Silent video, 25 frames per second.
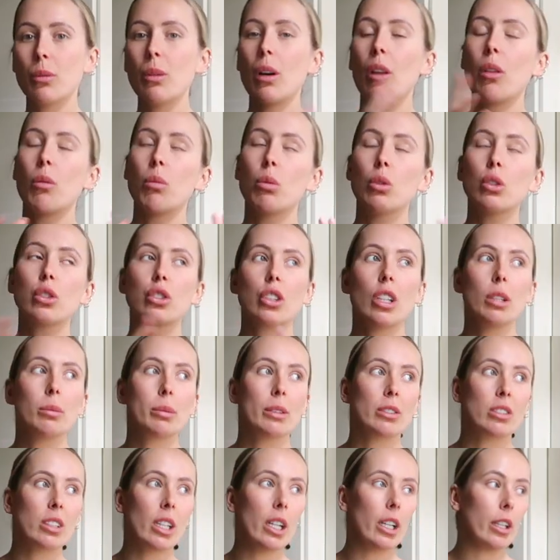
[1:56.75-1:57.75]
well the
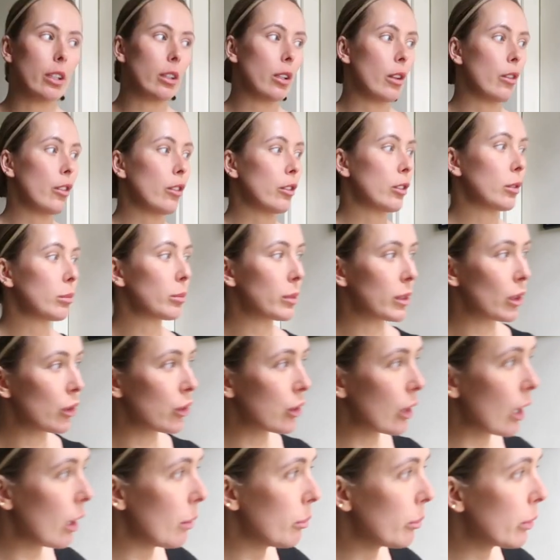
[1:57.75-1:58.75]
wardrobes are in, the room's
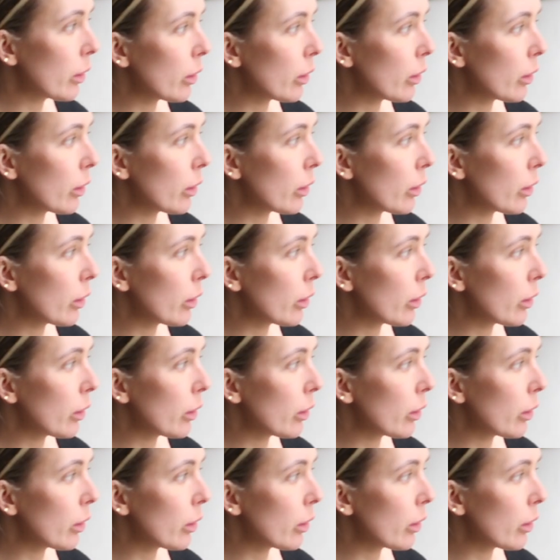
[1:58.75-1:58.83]
not done,